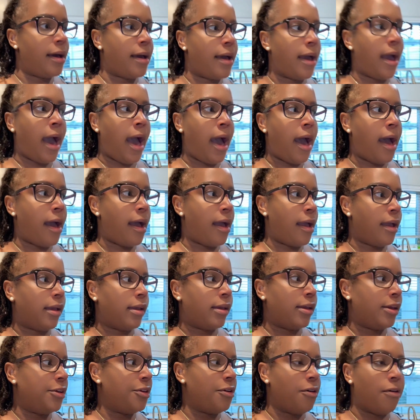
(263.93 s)
I,
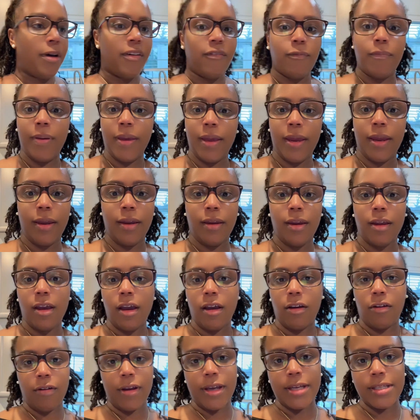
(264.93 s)
have been a
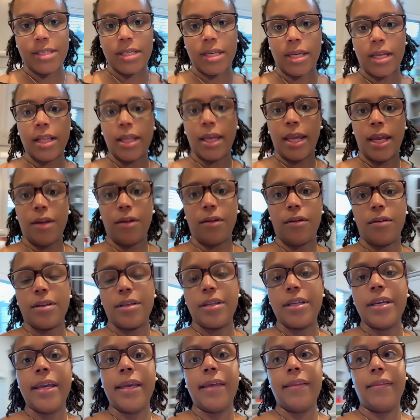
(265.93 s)
crazy cleaner
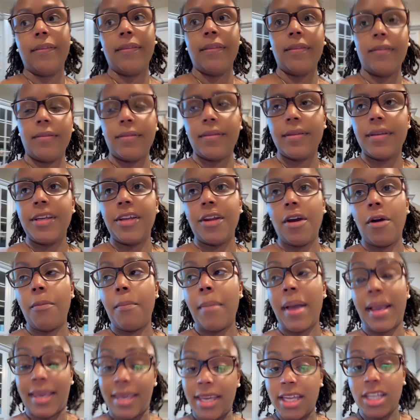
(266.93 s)
in,
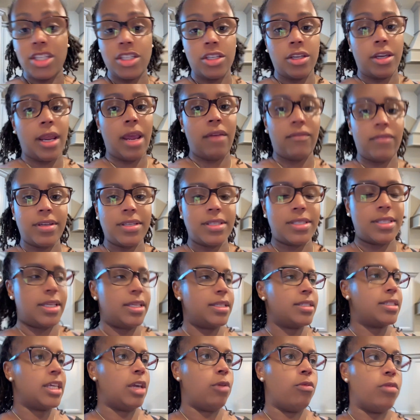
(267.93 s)
my kitchen ever
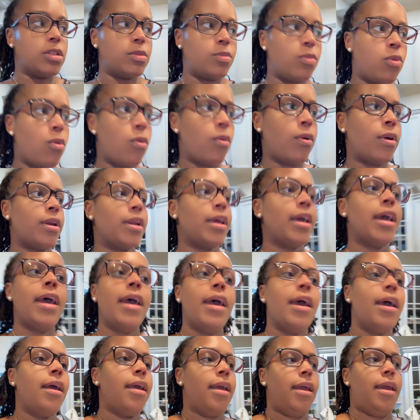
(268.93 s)
since he was born,
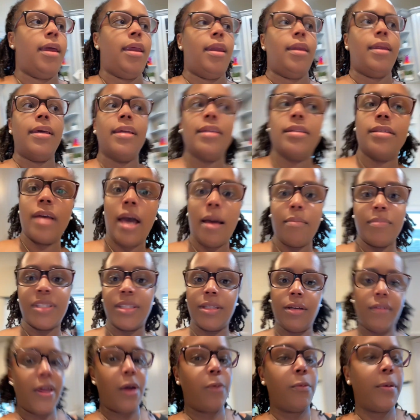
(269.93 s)
and I'm
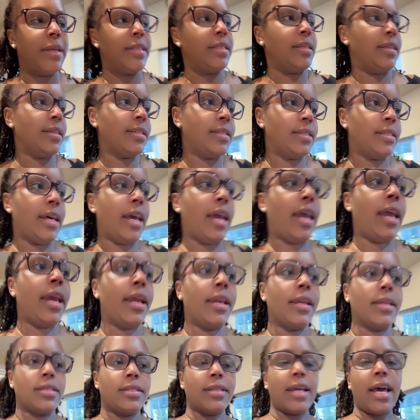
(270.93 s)
still that way to this day. And
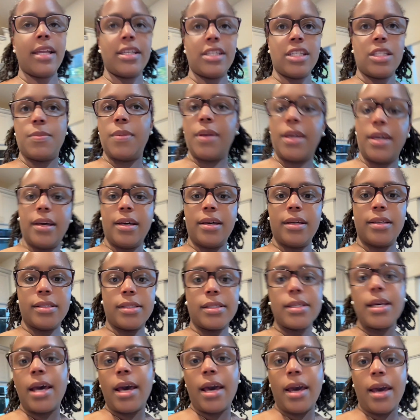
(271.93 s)
it's not just because
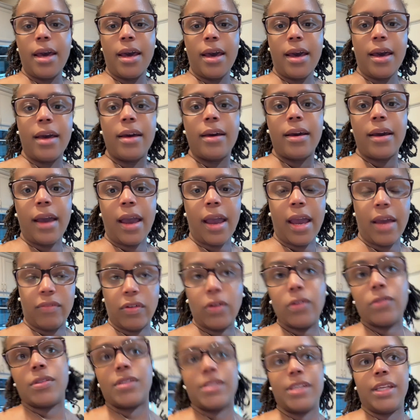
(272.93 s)
I have
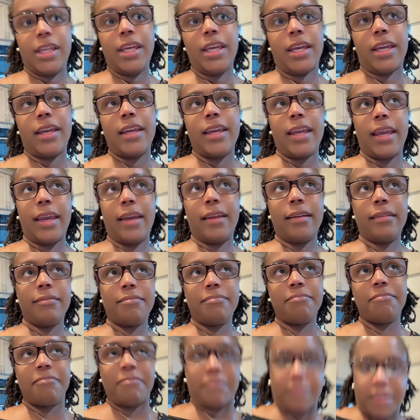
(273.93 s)
OCD, and
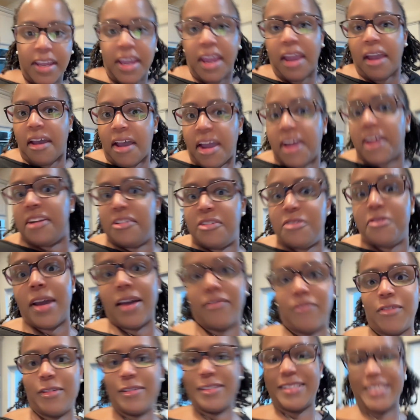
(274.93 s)
yeah, I do have
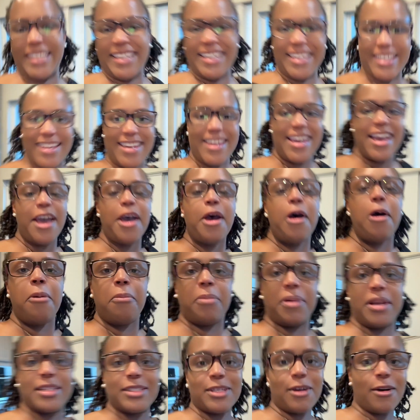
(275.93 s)
OCD,
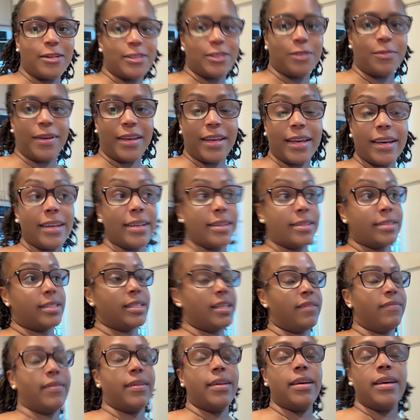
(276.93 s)
but it's also because
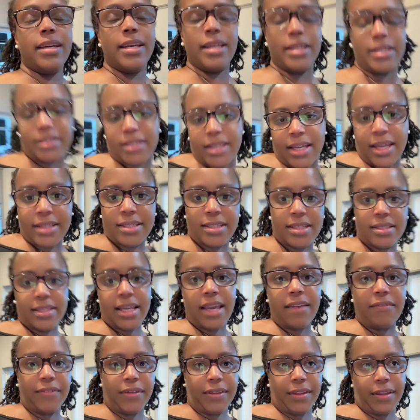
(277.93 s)
it's a
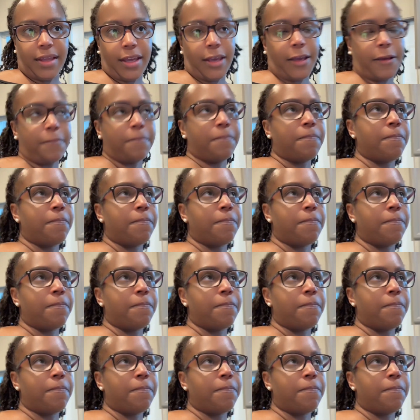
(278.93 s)
safety thing.